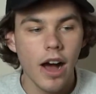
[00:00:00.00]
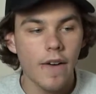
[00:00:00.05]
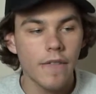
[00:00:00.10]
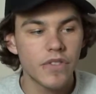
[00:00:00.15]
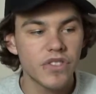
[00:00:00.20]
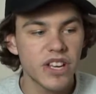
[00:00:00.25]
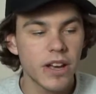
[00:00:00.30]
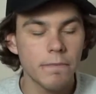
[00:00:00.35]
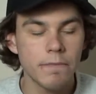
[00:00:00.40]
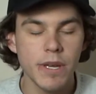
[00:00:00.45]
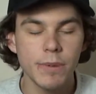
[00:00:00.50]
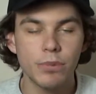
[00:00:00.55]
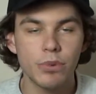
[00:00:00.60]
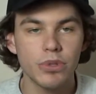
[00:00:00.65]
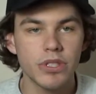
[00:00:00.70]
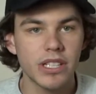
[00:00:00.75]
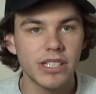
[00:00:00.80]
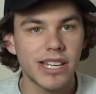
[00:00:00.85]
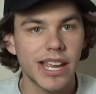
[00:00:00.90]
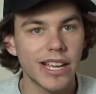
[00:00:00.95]
Some
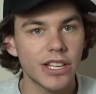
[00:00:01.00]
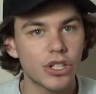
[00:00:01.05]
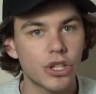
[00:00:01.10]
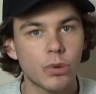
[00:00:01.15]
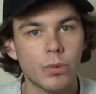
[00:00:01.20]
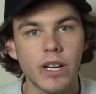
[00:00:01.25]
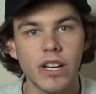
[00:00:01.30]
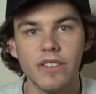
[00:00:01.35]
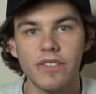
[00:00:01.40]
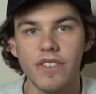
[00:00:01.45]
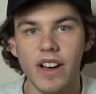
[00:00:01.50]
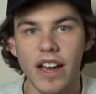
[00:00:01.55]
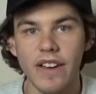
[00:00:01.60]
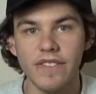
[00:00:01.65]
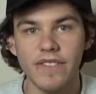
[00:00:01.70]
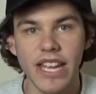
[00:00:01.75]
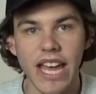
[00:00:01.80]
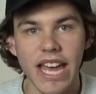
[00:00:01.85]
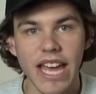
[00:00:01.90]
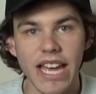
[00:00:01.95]
people's it takes 3 to
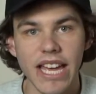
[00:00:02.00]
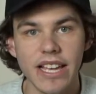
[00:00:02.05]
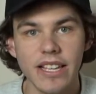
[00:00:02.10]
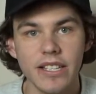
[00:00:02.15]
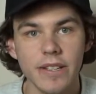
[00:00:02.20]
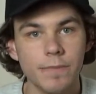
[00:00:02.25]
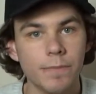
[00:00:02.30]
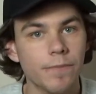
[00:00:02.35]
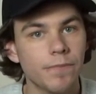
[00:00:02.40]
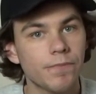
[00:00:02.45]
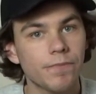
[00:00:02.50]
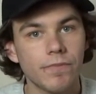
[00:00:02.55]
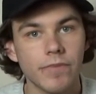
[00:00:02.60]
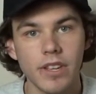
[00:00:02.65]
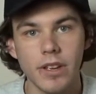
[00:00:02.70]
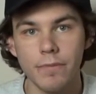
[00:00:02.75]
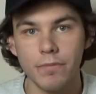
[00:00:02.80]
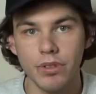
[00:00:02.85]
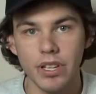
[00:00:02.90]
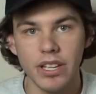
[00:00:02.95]
5 days,
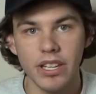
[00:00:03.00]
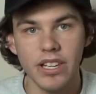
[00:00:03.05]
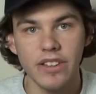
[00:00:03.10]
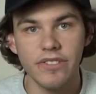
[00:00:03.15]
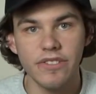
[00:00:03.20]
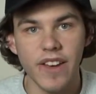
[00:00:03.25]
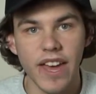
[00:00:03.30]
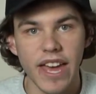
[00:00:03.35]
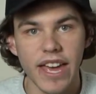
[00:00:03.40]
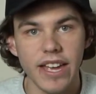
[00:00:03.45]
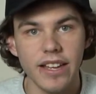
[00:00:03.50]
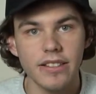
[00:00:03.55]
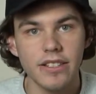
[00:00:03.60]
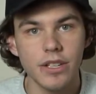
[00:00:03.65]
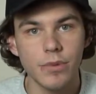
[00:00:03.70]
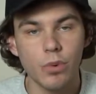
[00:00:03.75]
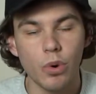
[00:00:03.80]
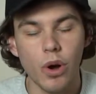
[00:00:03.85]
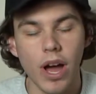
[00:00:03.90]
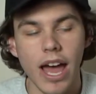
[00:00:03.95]
completely fades,
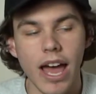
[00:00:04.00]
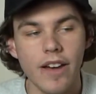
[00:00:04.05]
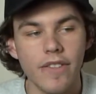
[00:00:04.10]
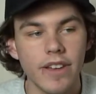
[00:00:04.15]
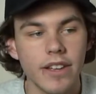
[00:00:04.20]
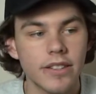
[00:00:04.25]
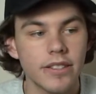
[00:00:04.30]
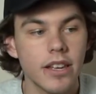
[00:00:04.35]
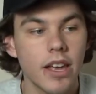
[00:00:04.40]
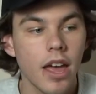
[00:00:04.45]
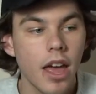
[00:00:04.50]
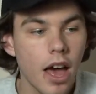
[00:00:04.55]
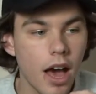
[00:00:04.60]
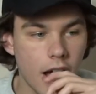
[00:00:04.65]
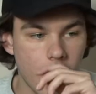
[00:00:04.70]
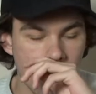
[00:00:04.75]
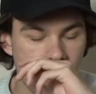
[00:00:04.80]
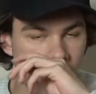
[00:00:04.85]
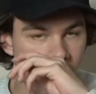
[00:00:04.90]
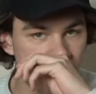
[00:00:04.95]
you won't have it.
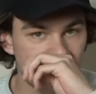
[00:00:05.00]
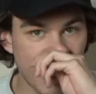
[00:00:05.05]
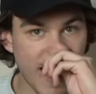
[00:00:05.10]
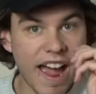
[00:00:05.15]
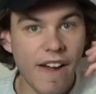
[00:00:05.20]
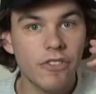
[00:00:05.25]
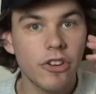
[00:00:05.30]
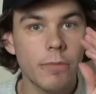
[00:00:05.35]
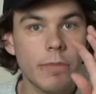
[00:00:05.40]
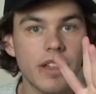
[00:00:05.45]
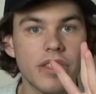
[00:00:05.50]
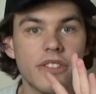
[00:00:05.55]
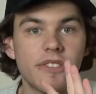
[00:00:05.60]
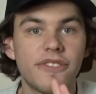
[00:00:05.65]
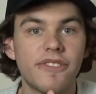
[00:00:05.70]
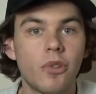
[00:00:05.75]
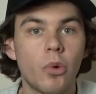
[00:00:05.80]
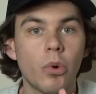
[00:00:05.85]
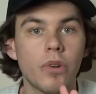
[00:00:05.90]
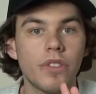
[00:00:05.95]
After about the
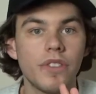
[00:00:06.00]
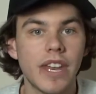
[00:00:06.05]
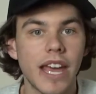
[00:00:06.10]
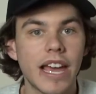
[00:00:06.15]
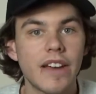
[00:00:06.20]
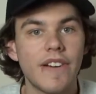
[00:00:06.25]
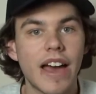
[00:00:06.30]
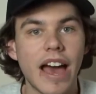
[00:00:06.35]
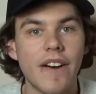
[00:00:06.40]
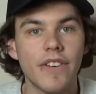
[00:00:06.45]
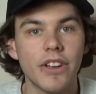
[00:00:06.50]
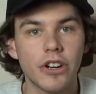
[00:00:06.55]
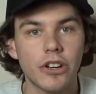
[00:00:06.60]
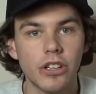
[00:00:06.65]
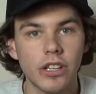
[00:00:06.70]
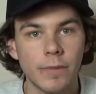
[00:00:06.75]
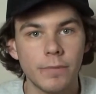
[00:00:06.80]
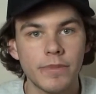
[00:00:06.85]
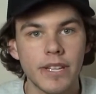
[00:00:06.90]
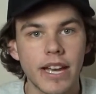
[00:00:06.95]
4th day of having your
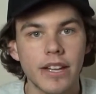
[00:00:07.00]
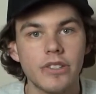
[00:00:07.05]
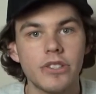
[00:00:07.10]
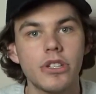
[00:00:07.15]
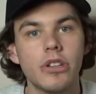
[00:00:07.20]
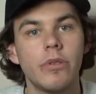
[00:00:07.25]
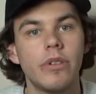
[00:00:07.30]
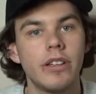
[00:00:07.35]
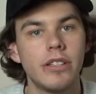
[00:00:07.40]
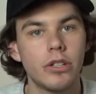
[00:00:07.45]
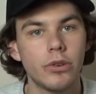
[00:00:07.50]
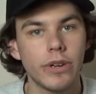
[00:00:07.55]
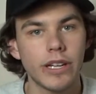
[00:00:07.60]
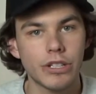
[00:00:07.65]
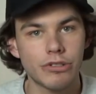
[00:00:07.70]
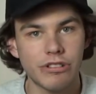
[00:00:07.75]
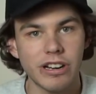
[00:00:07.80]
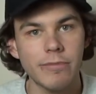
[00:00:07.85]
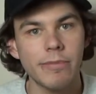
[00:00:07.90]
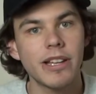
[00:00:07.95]
lip tattoo and doing
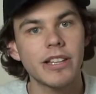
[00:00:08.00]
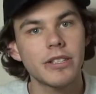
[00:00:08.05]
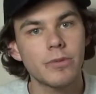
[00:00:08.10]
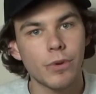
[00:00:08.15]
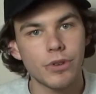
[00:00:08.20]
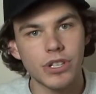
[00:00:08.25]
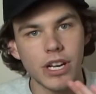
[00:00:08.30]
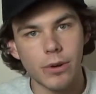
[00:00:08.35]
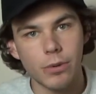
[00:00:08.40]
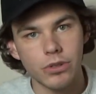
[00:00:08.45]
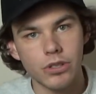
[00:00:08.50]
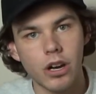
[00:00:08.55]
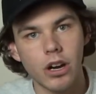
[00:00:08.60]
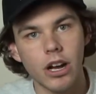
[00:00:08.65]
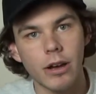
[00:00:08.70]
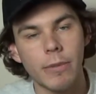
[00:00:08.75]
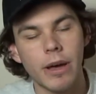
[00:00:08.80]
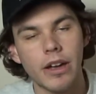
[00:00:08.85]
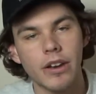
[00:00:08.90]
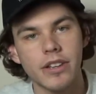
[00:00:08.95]
treatments, which I will
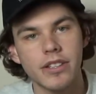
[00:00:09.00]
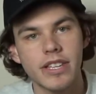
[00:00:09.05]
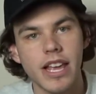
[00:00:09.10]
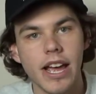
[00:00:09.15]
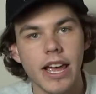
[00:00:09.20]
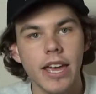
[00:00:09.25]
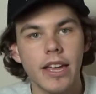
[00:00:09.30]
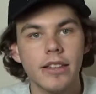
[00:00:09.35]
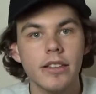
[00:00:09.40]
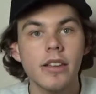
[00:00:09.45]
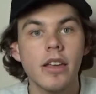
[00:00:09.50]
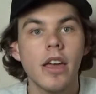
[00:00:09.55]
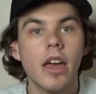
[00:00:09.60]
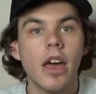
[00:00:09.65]
talk about in a second,